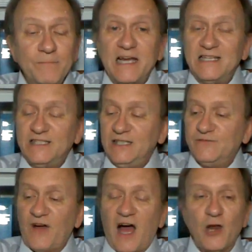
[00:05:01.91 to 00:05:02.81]
because
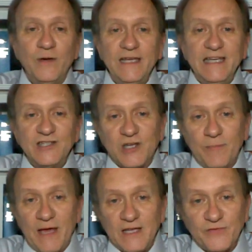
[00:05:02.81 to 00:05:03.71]
he's following his
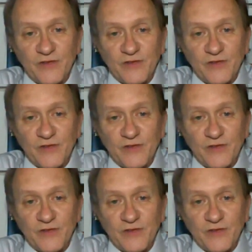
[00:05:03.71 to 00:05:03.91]
commands for